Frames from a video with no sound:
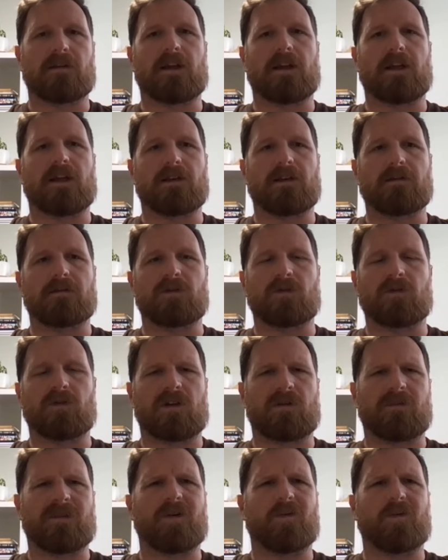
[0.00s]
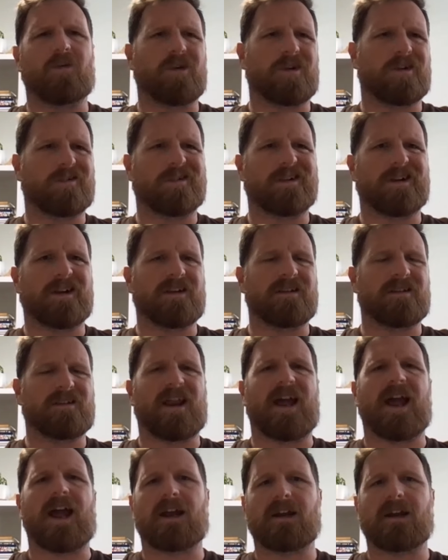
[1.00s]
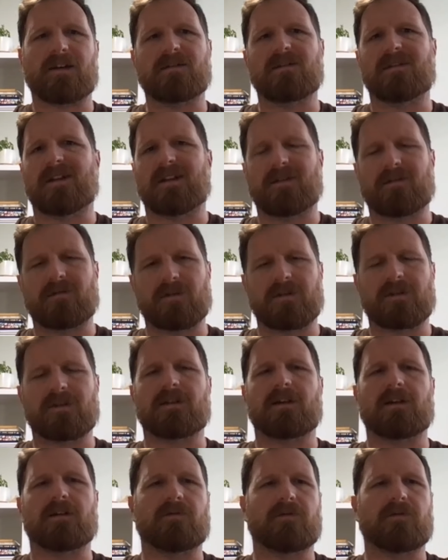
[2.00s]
and talking about workarounds and hacks and that sort of stuff.